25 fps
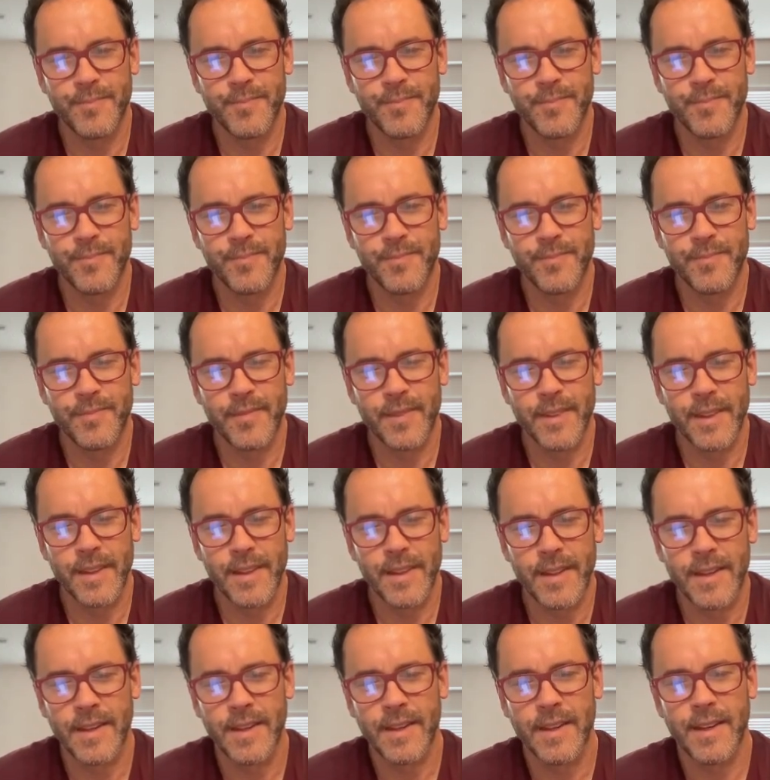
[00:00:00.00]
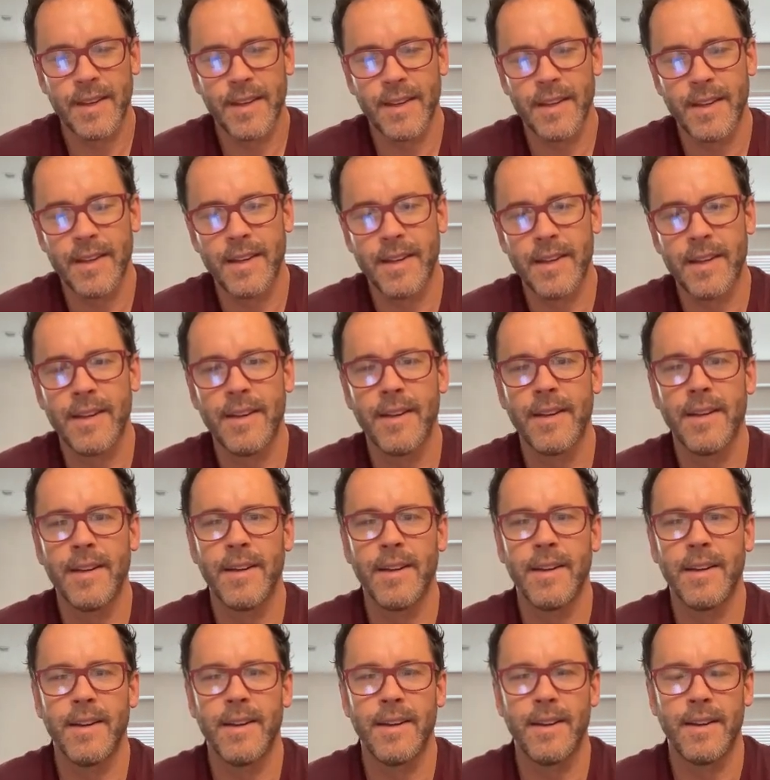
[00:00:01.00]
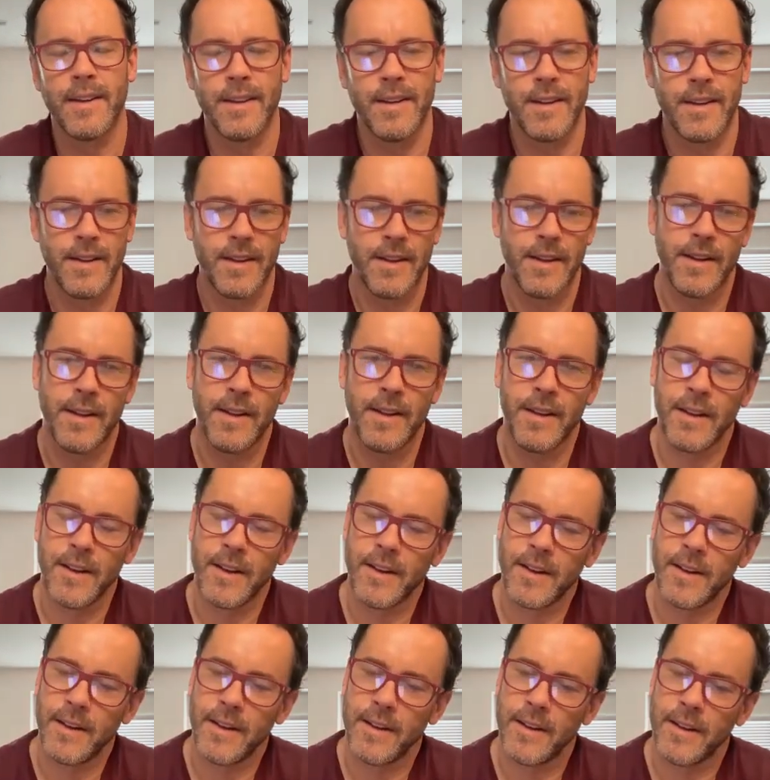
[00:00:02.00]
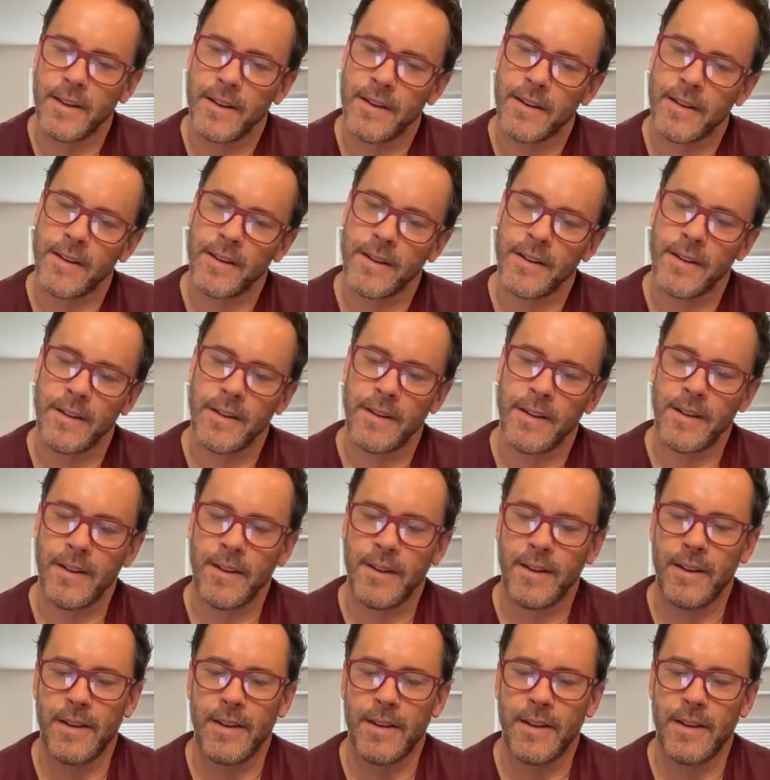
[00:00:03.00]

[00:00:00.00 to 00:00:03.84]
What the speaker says: (not speaking)